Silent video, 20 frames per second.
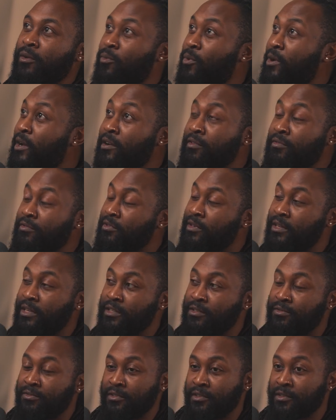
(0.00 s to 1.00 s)
whatever it
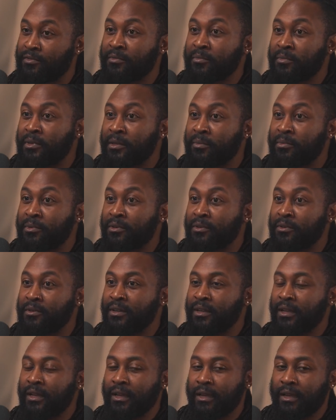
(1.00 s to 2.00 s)
is for different people.
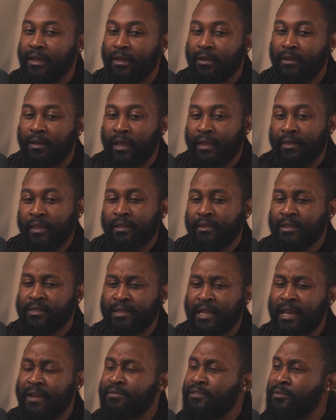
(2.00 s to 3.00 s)
And that
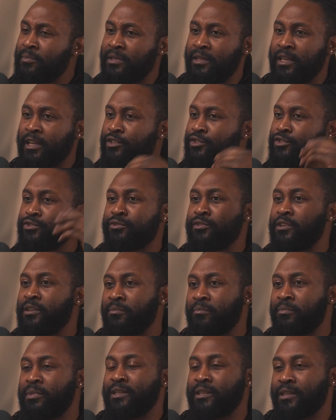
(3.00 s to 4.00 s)
doesn't have to be
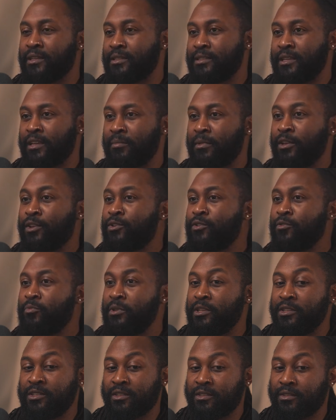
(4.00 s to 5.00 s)
extreme BDSM. It could
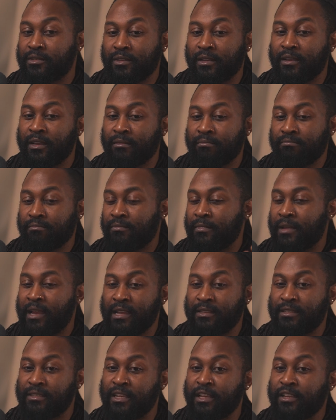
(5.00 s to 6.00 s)
be just, I
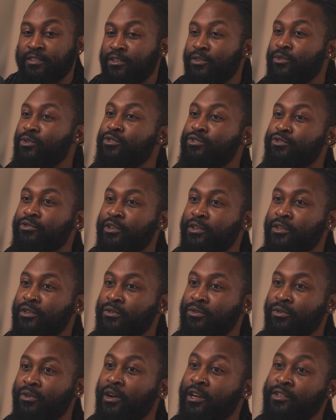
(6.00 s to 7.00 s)
had sex and I got
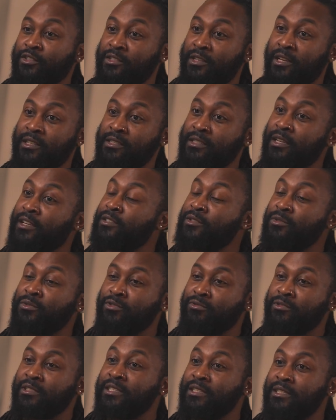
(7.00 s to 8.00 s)
triggered, or I just had sex and it
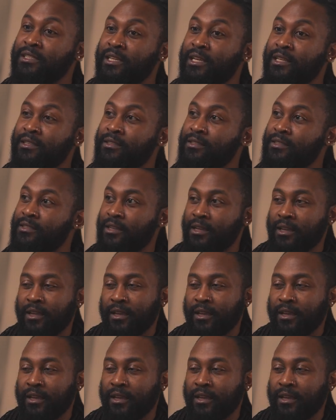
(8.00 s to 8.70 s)
was really intense.